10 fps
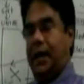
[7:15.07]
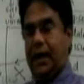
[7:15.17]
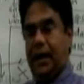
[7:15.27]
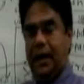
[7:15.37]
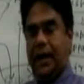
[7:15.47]

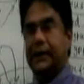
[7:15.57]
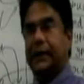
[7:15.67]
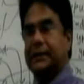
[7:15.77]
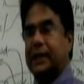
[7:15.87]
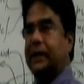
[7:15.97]
And
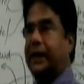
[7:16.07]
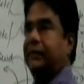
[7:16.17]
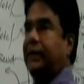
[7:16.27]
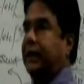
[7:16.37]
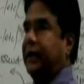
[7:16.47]
the second
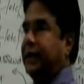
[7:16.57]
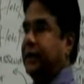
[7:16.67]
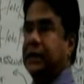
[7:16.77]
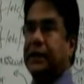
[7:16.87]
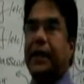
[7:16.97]

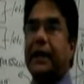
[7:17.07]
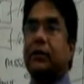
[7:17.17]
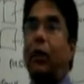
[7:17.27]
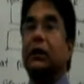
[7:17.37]
advantage is it has